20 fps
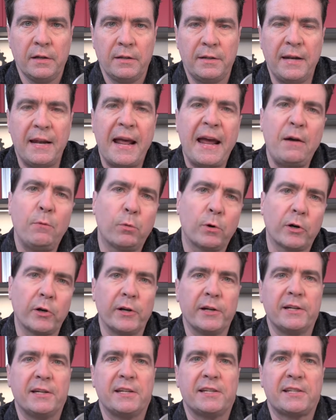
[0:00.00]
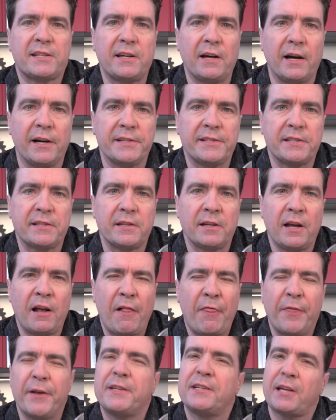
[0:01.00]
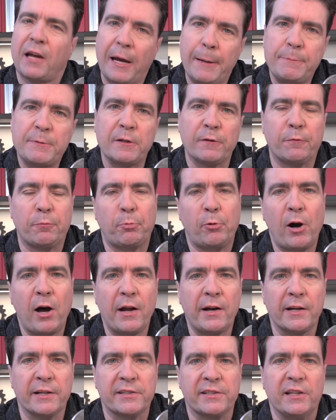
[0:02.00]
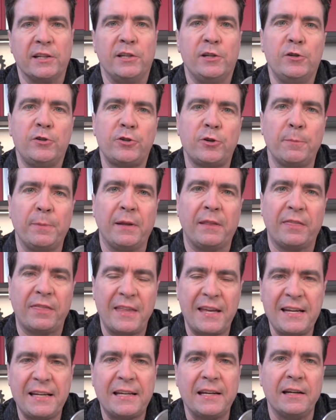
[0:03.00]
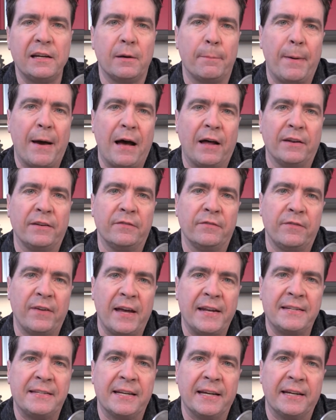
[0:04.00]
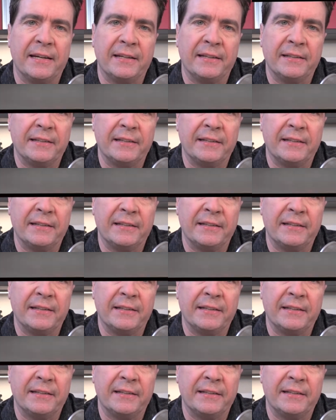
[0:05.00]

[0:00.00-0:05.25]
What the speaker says: Today we're going to discuss the types of products that you should be thinking about inventing.